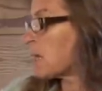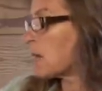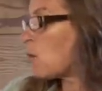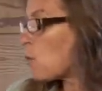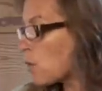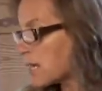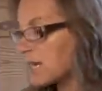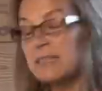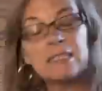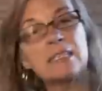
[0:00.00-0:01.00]

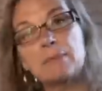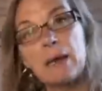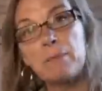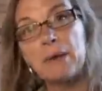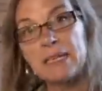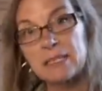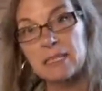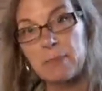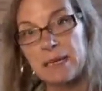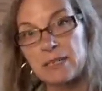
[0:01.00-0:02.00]
Organizing is about base
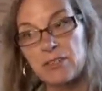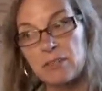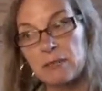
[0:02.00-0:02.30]
expansion.